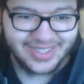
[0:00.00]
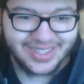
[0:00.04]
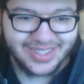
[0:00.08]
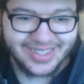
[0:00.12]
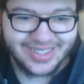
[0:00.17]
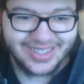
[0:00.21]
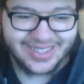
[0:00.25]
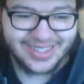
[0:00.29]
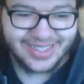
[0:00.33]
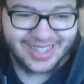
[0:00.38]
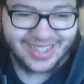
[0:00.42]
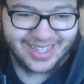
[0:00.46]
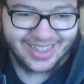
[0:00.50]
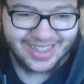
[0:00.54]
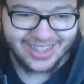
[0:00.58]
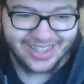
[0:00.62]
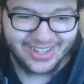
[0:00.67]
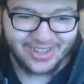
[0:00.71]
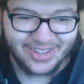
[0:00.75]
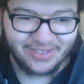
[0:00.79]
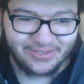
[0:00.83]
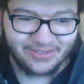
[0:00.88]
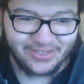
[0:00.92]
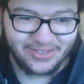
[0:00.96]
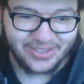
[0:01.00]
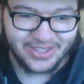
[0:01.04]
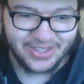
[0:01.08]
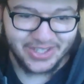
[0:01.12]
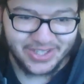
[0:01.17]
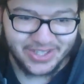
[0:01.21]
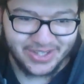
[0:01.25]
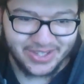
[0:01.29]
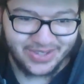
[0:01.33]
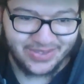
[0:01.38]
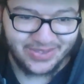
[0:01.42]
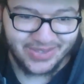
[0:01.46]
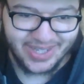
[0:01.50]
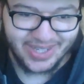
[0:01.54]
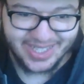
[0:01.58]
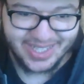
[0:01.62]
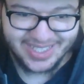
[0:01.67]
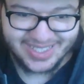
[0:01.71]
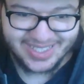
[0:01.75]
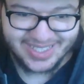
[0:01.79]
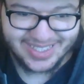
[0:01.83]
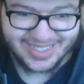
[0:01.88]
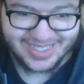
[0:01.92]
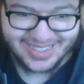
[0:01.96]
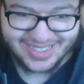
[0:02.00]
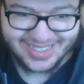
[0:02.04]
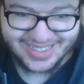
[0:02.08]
Look on Felicia's face.